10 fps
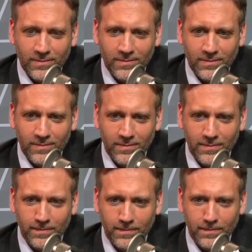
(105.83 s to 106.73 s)

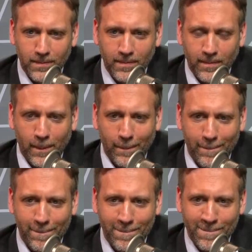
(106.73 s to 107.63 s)

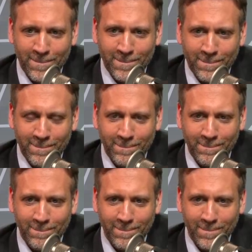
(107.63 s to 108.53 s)

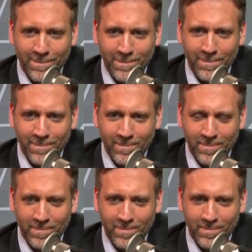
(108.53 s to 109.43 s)

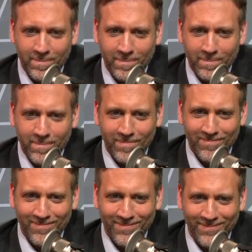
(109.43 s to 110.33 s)

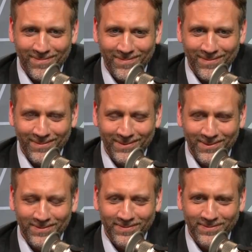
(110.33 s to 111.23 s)

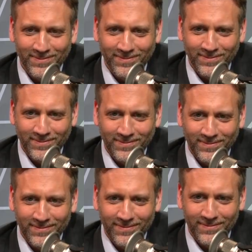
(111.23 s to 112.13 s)

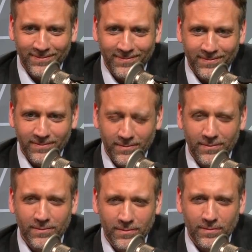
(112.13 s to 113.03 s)

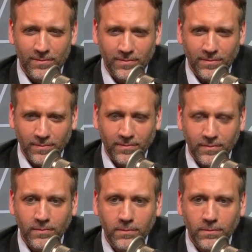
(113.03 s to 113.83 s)
This person isn't speaking.